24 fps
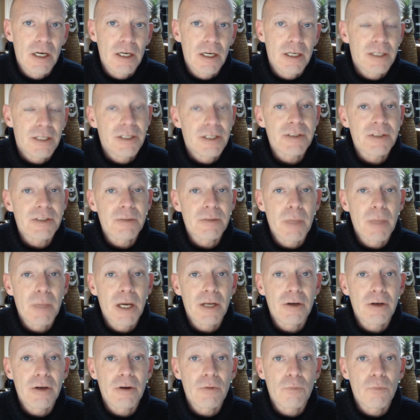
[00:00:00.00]
uh, it doesn't
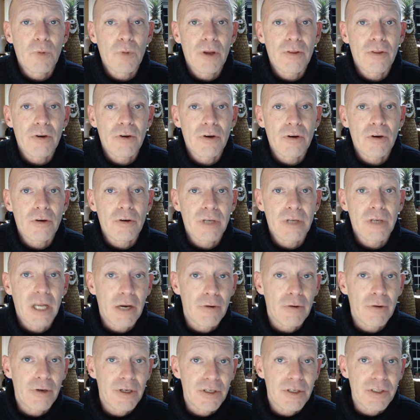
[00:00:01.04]
matter whether
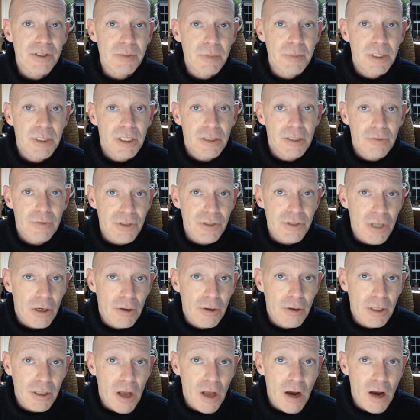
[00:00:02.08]
Garhen is meeting the
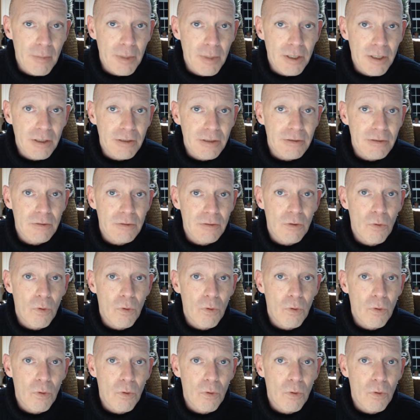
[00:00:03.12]
Dalai Lama